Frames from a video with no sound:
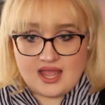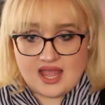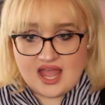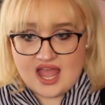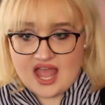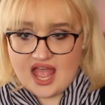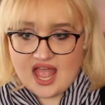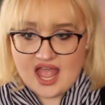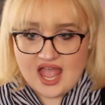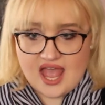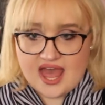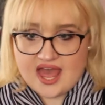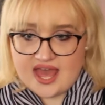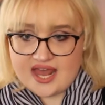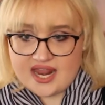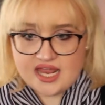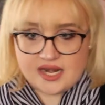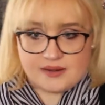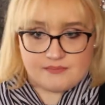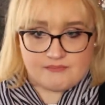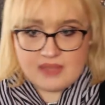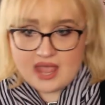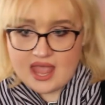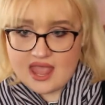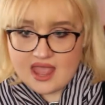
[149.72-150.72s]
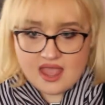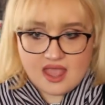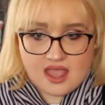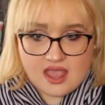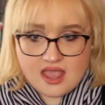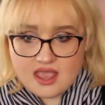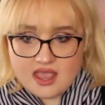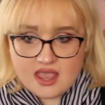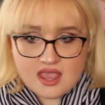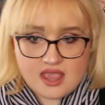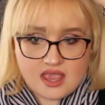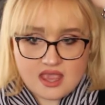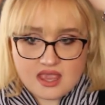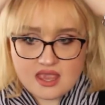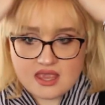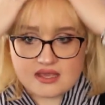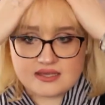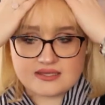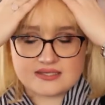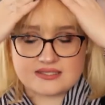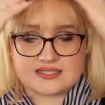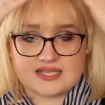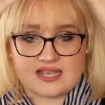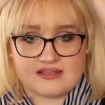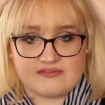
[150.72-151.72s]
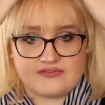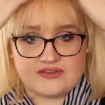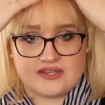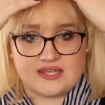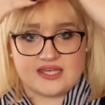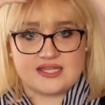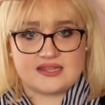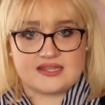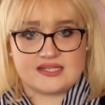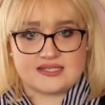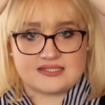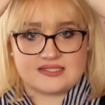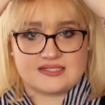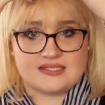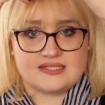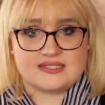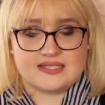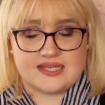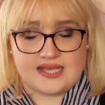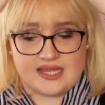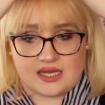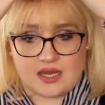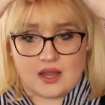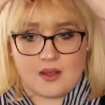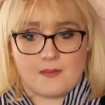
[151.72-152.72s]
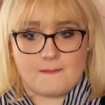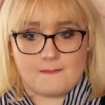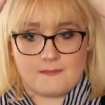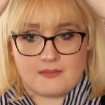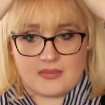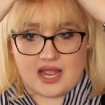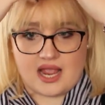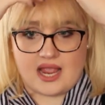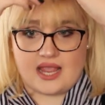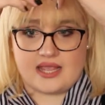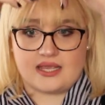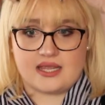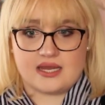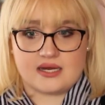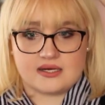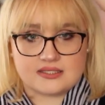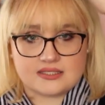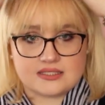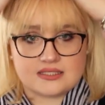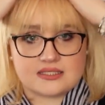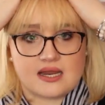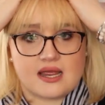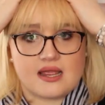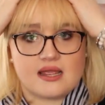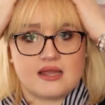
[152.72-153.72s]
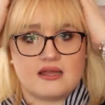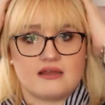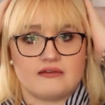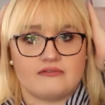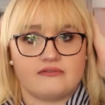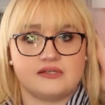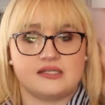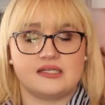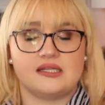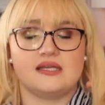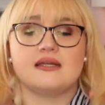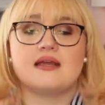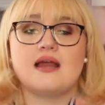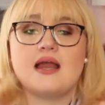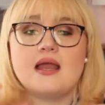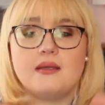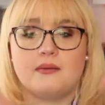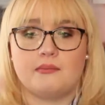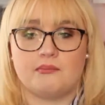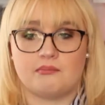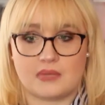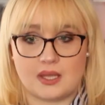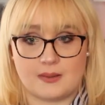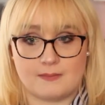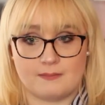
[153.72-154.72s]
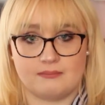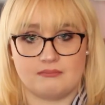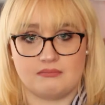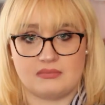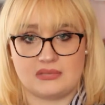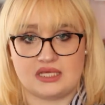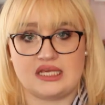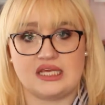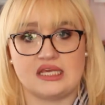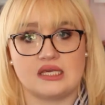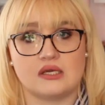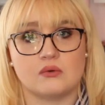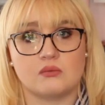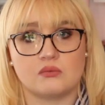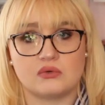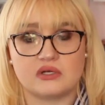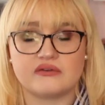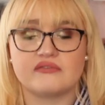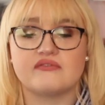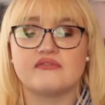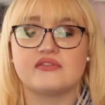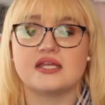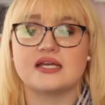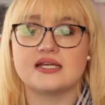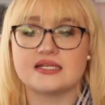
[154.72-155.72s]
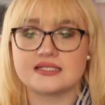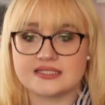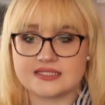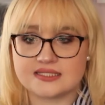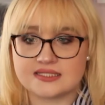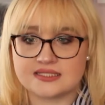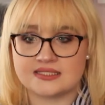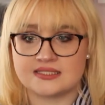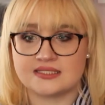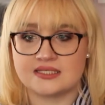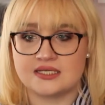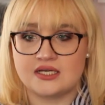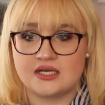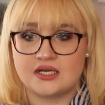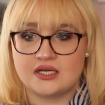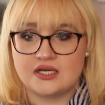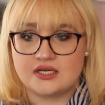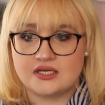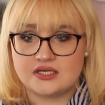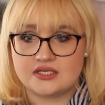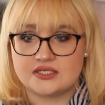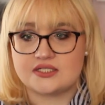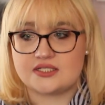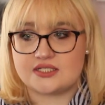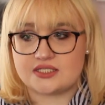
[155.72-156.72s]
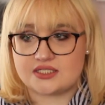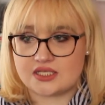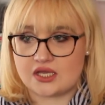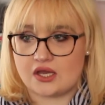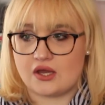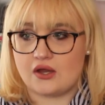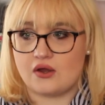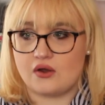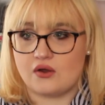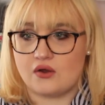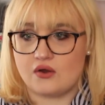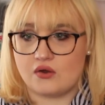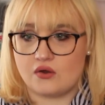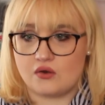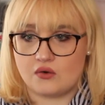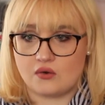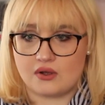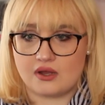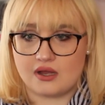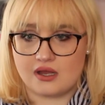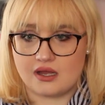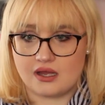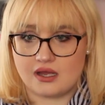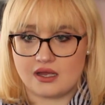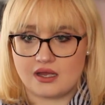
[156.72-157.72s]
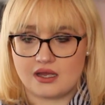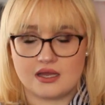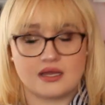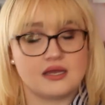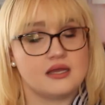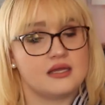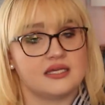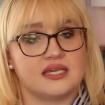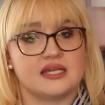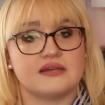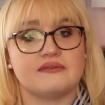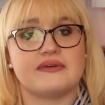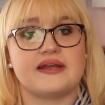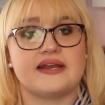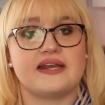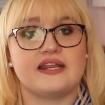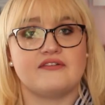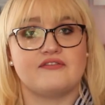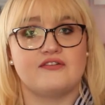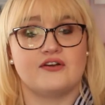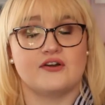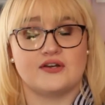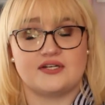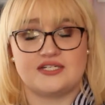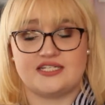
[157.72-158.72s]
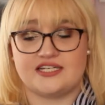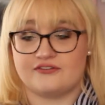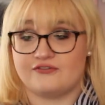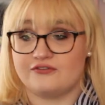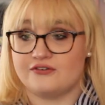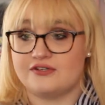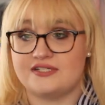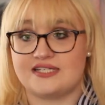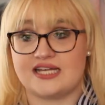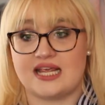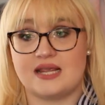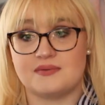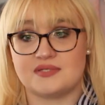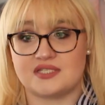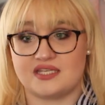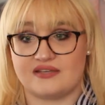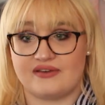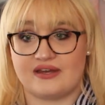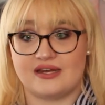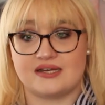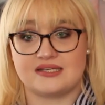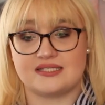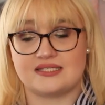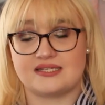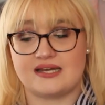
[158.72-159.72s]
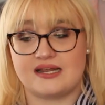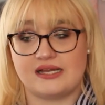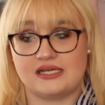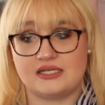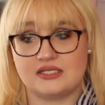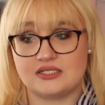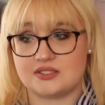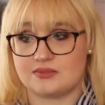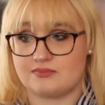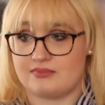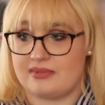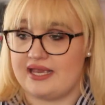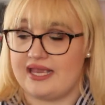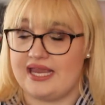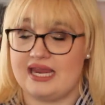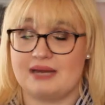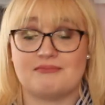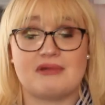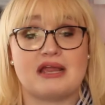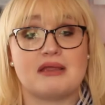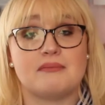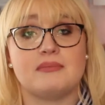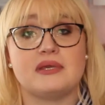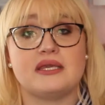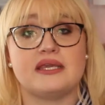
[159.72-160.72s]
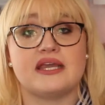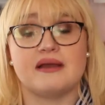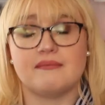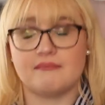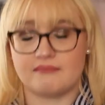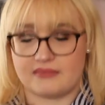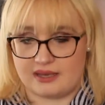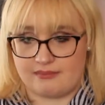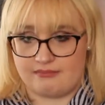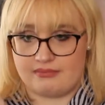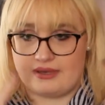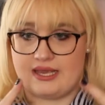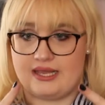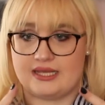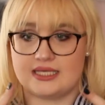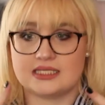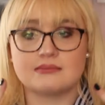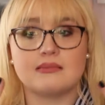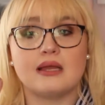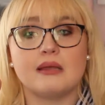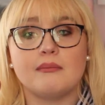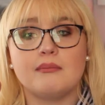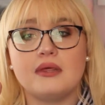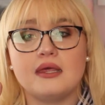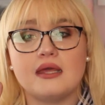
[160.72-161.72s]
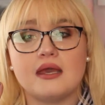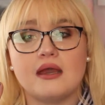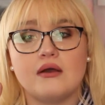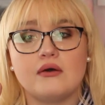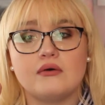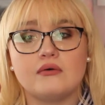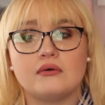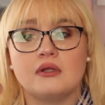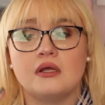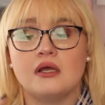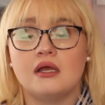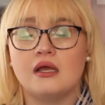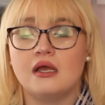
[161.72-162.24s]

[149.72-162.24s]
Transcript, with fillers: I added bangs. I feel like this is like my hairstyle. I feel like I'm me with this. So get ready for different types of hairstyles. My hair might be up, my bangs might be out.